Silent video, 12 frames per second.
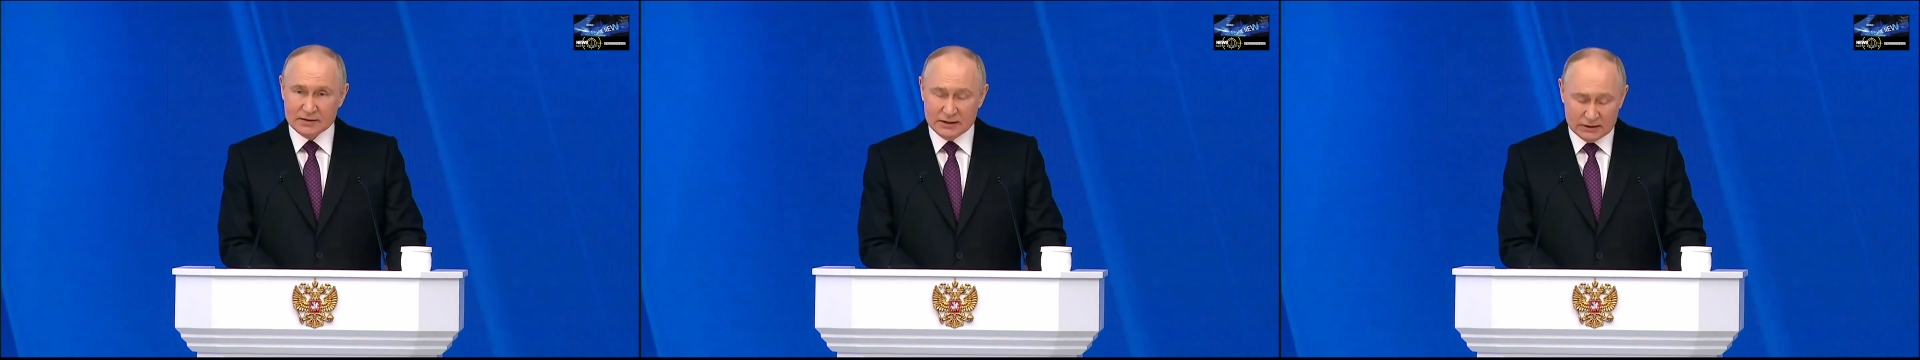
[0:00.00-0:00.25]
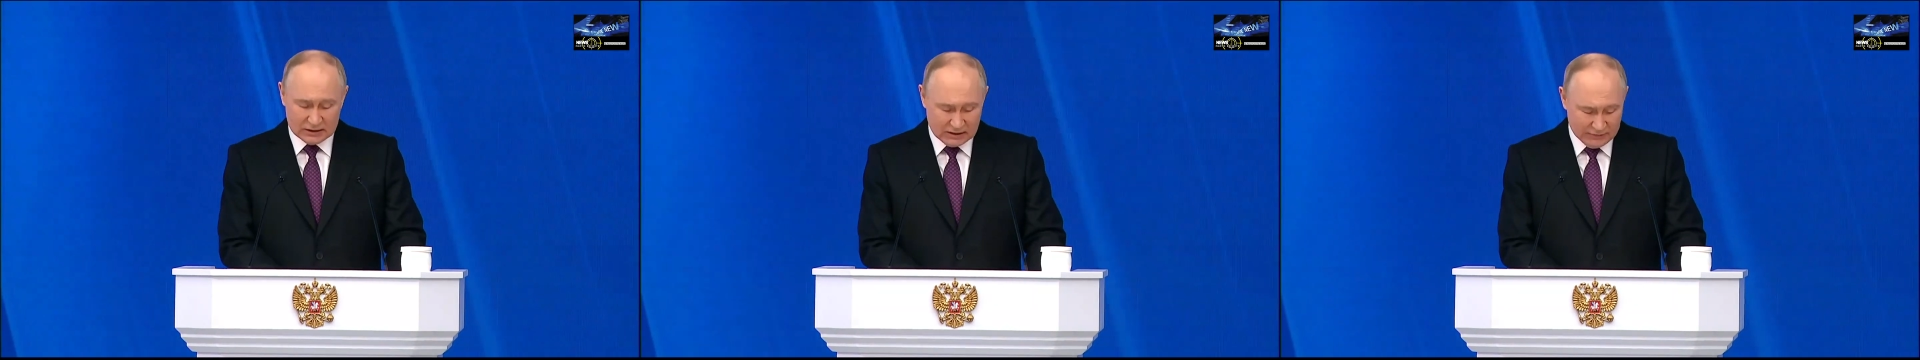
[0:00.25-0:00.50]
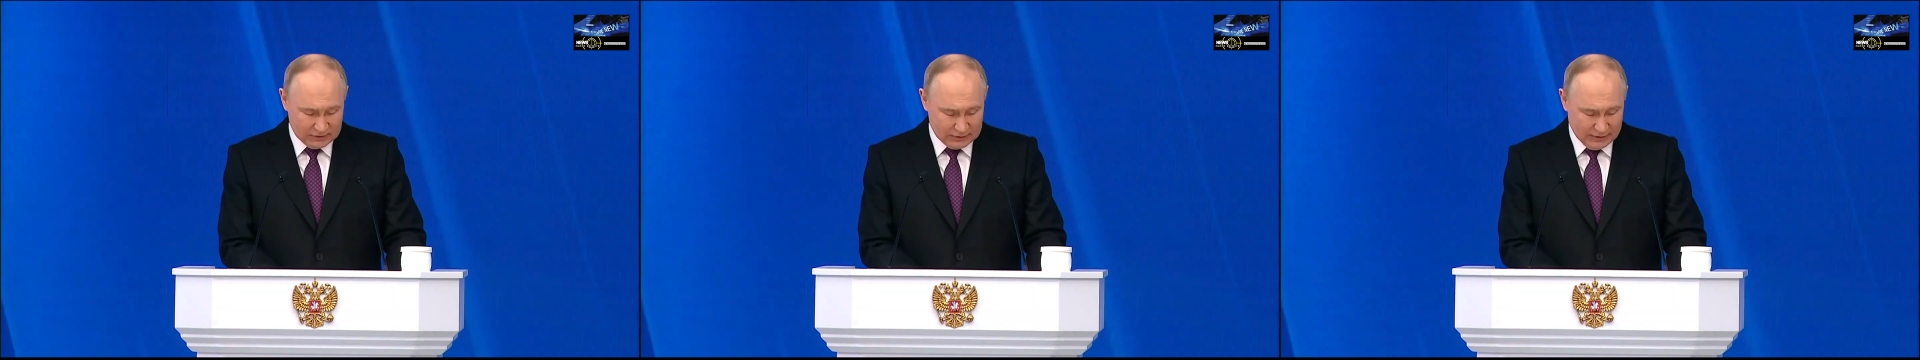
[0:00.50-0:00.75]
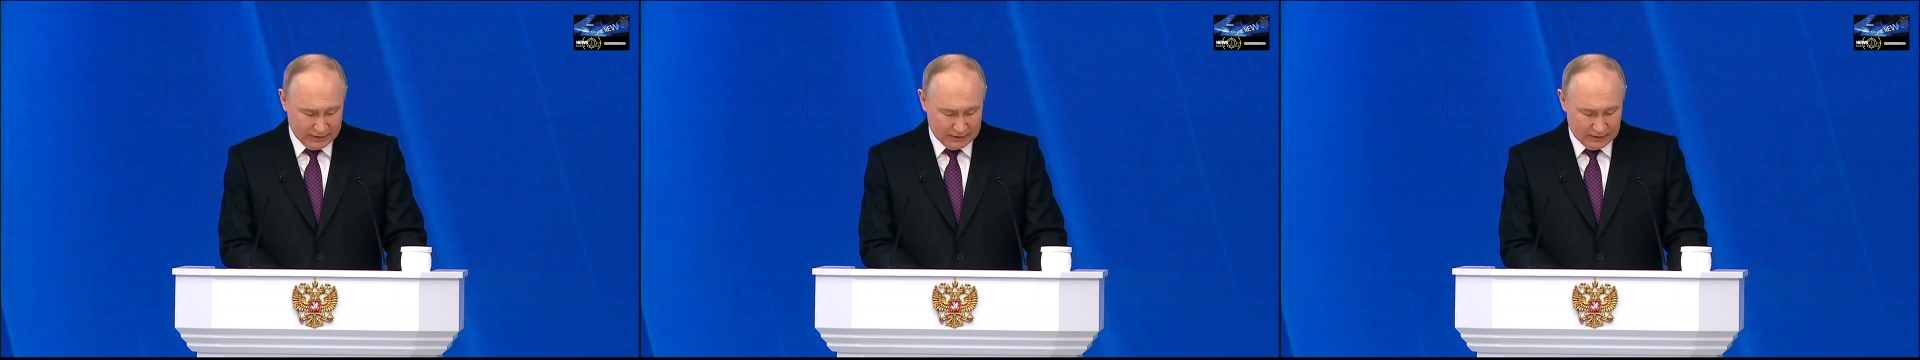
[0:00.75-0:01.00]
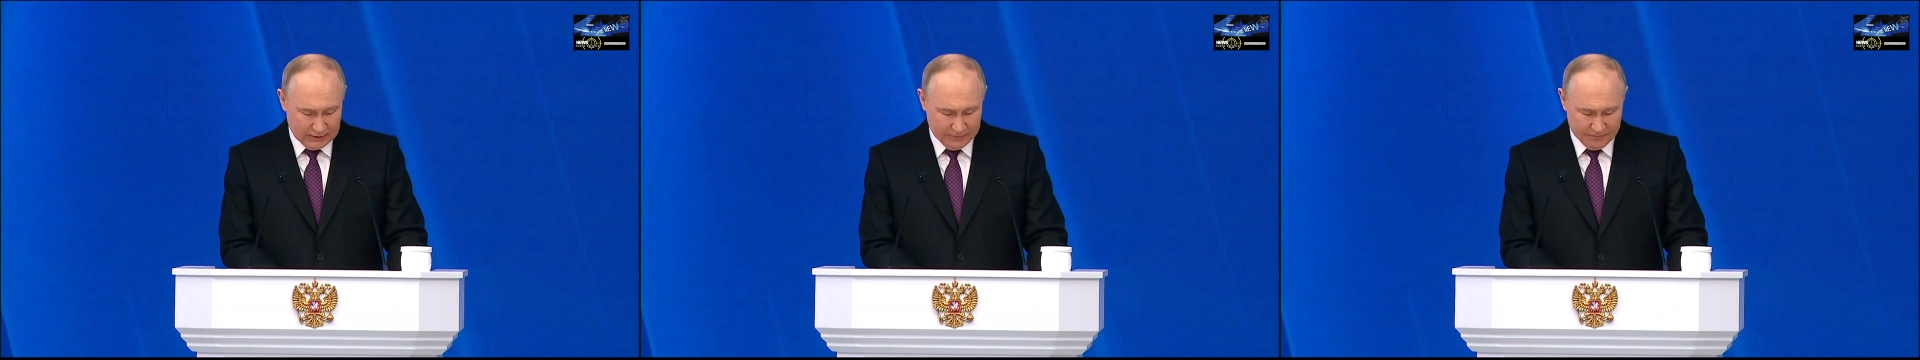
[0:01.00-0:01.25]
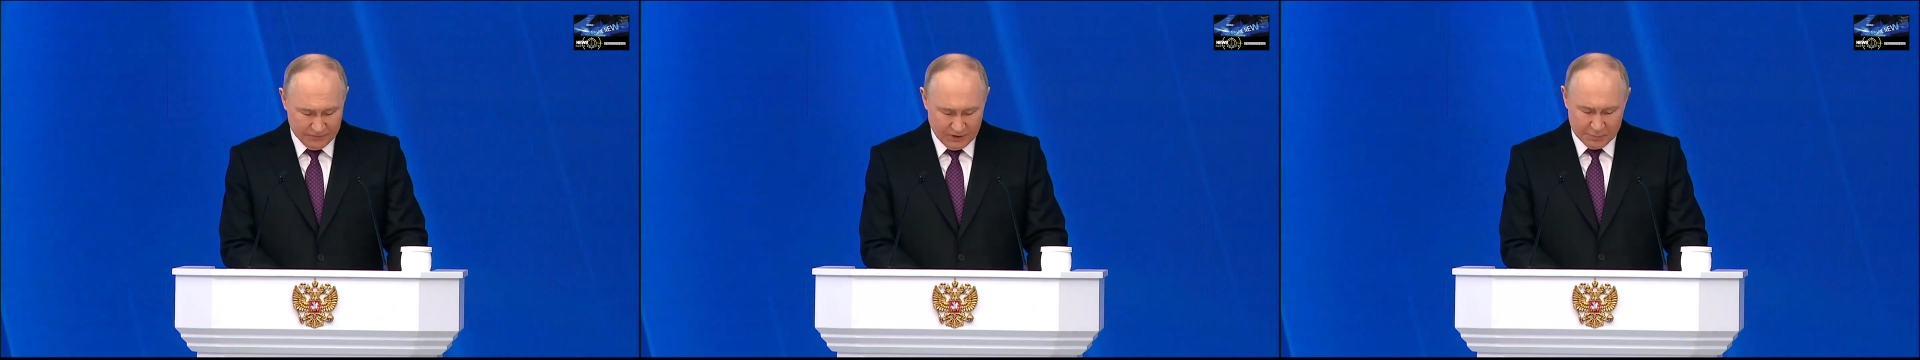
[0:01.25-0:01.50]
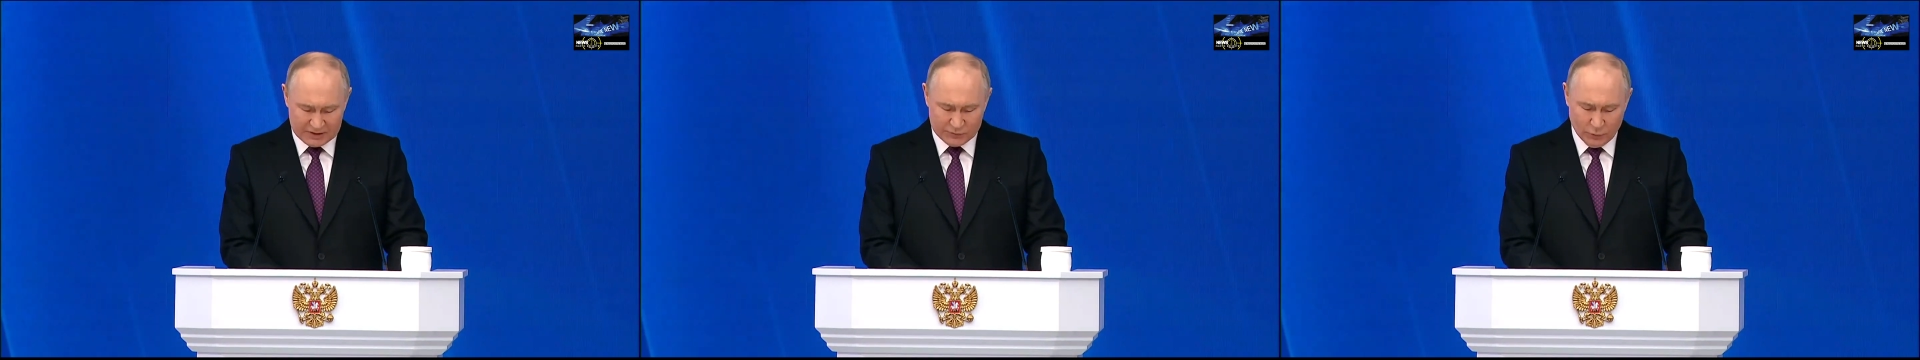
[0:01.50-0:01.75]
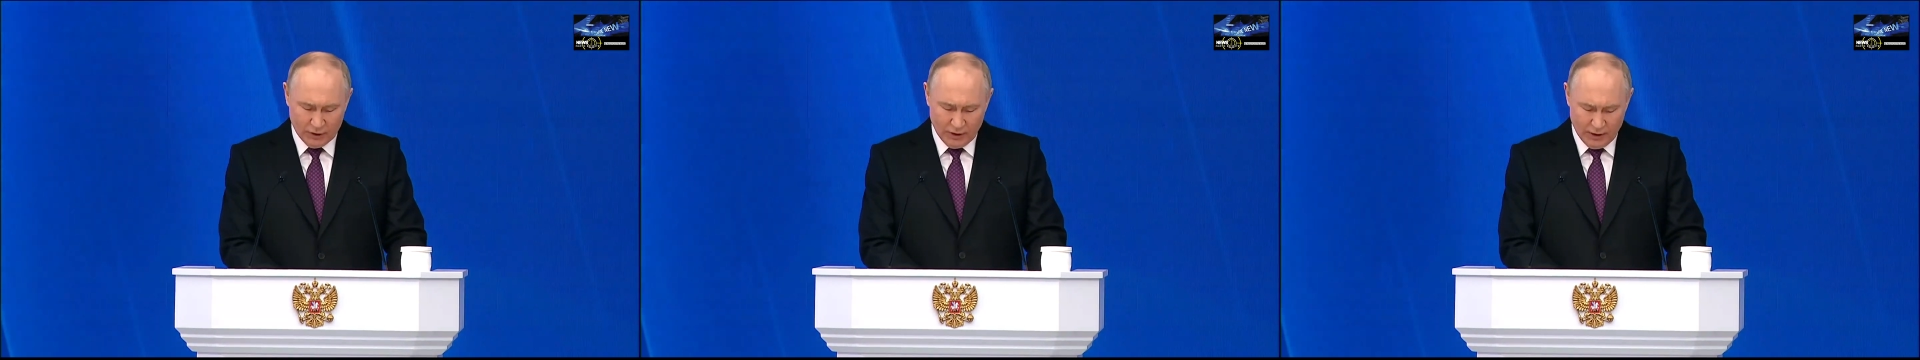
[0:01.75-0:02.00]
off the aggression of the
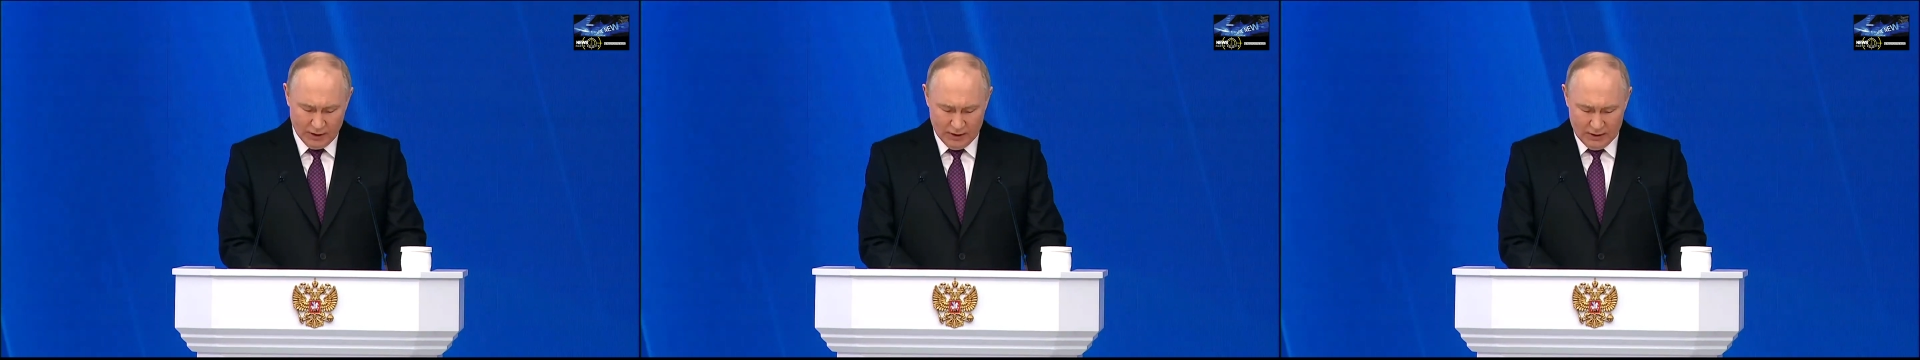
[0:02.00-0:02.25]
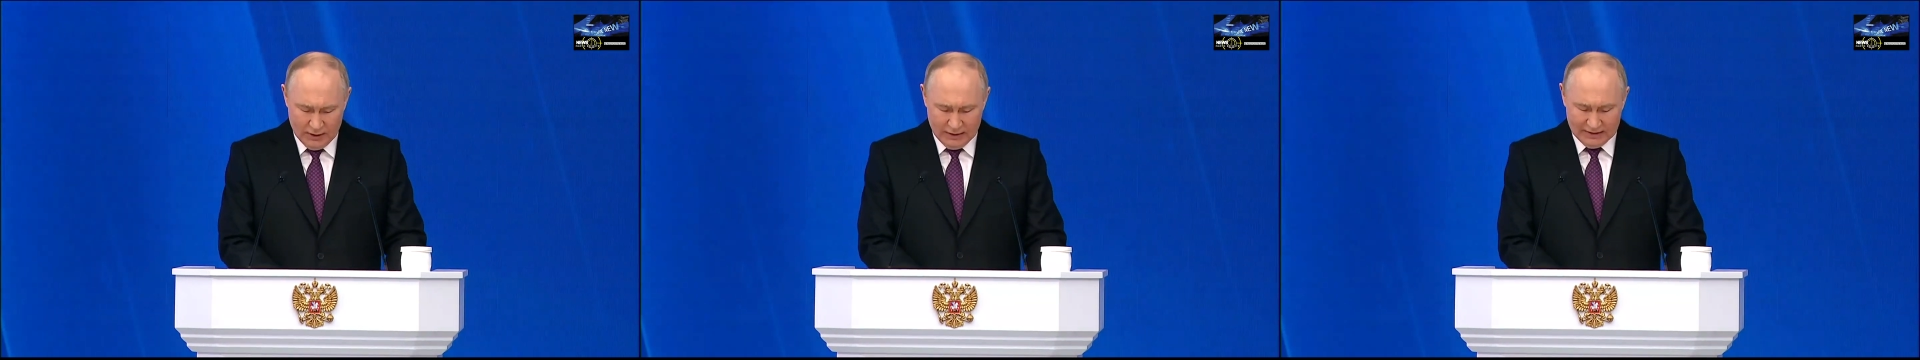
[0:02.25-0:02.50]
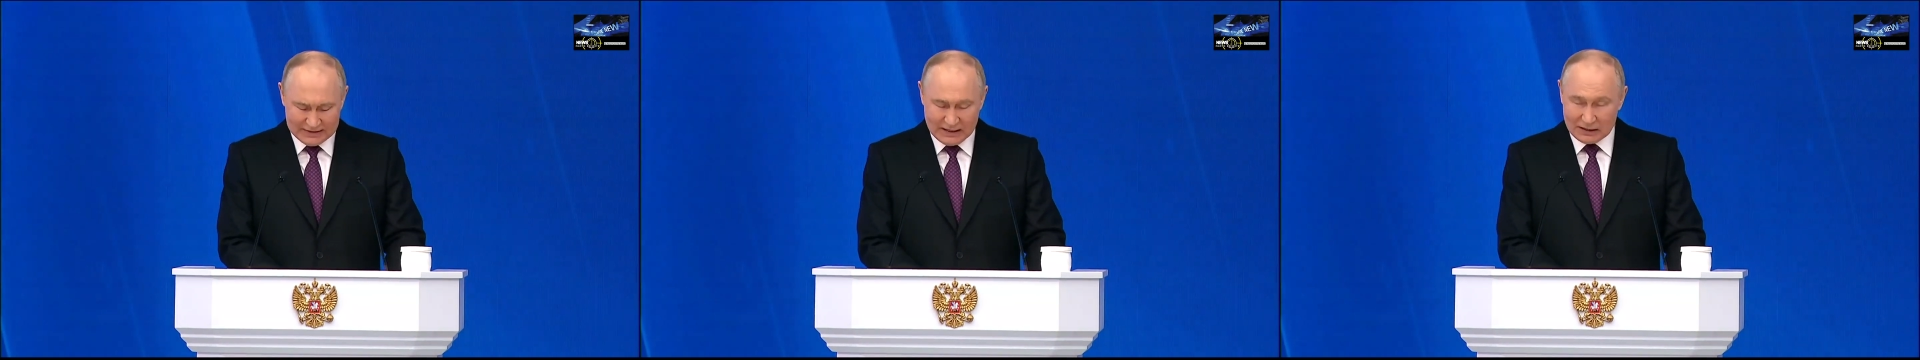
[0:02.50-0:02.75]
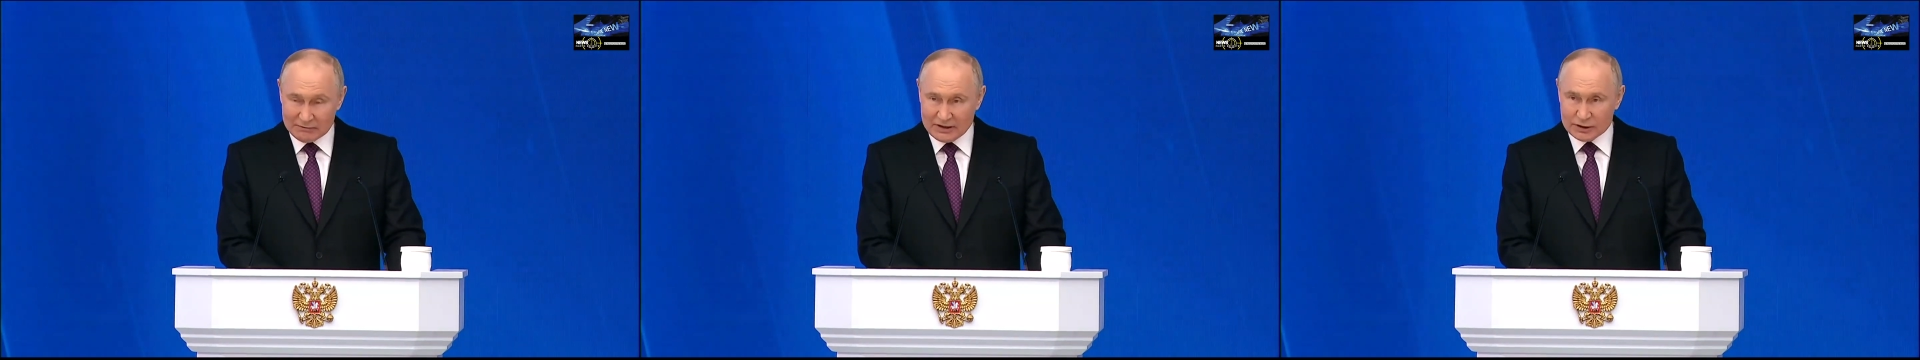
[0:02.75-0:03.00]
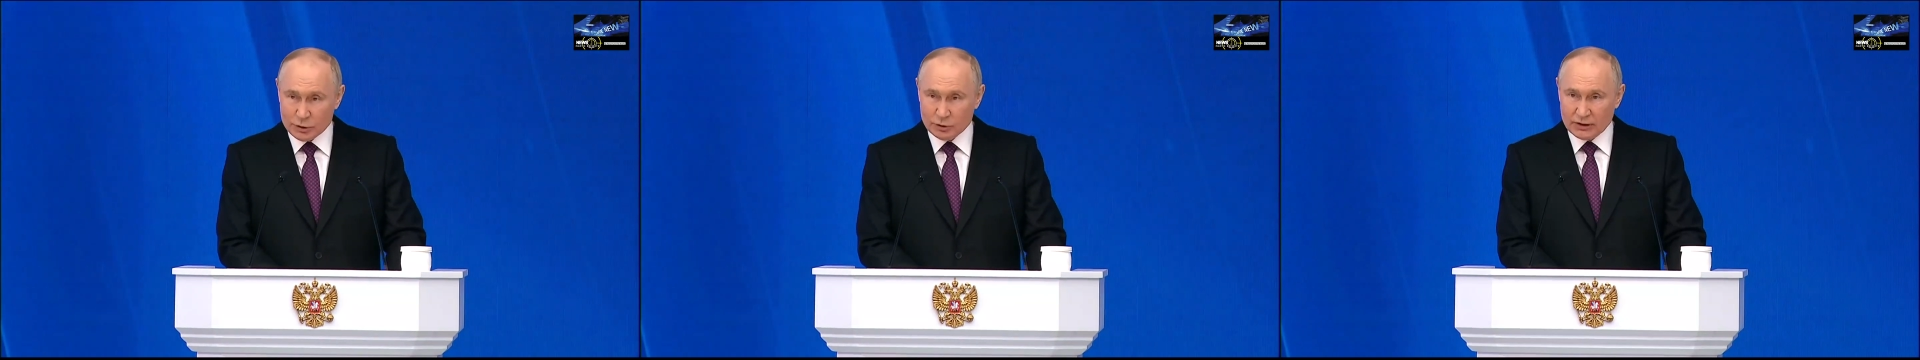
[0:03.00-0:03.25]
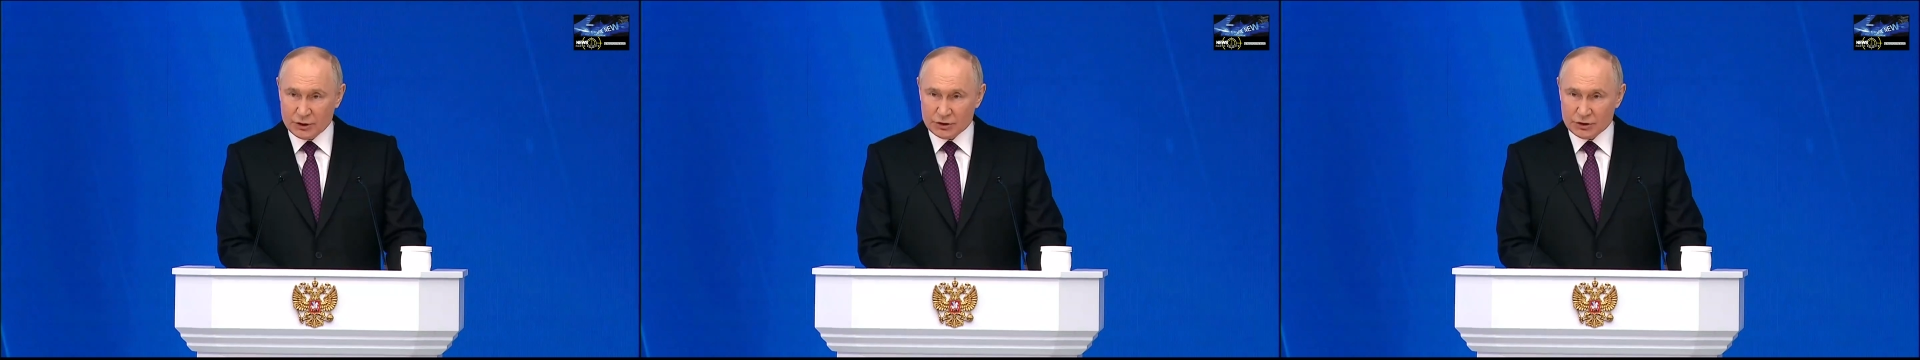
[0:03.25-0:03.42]
international terrorism. We